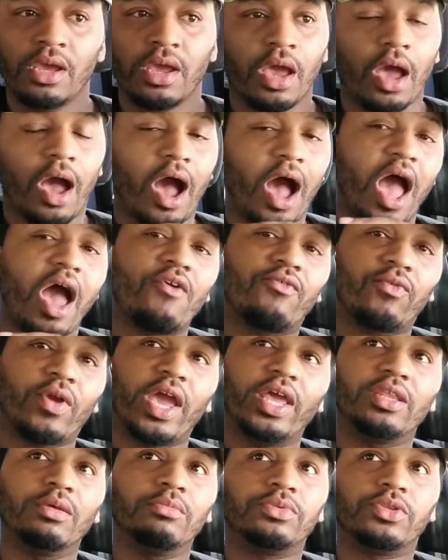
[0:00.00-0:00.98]
I have
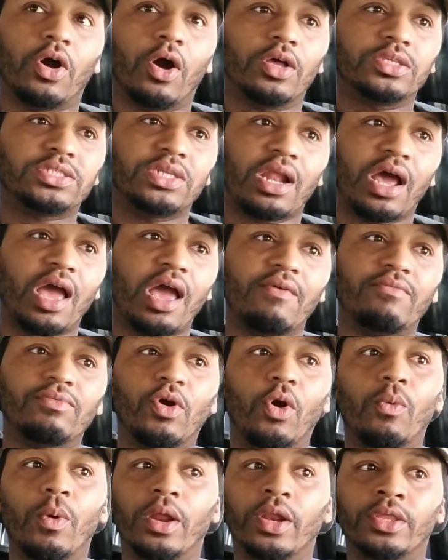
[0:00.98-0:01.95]
random thoughts and I have
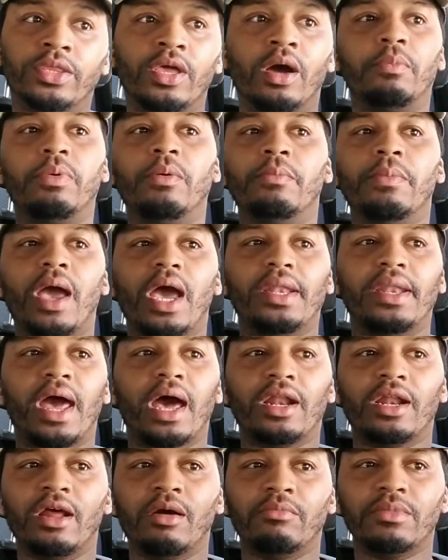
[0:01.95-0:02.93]
nowhere to dump them at now
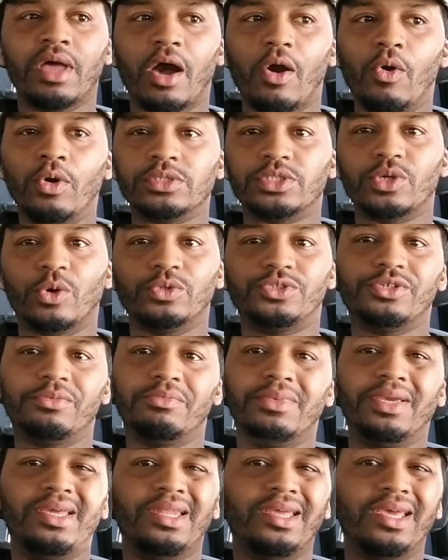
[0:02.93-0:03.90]
that I'm not on social
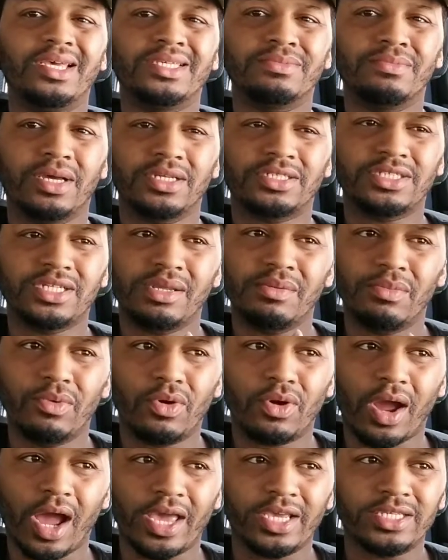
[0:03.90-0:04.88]
media as much
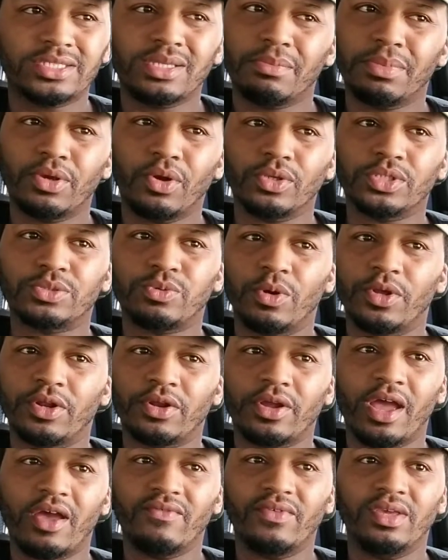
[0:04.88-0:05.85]
anymore. I used to be on Twitter
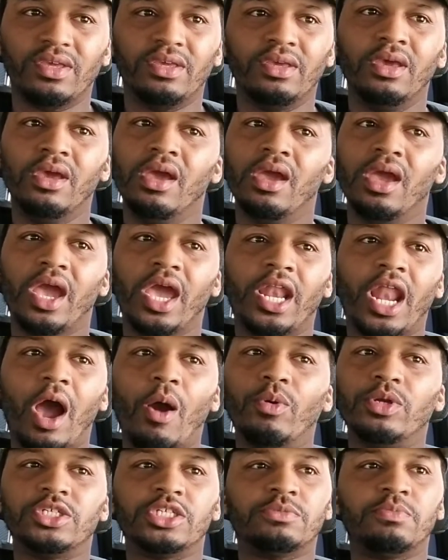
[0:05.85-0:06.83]
heavy, and I
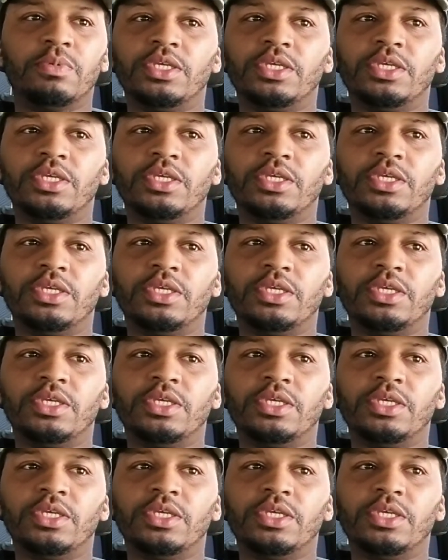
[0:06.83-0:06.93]
would just be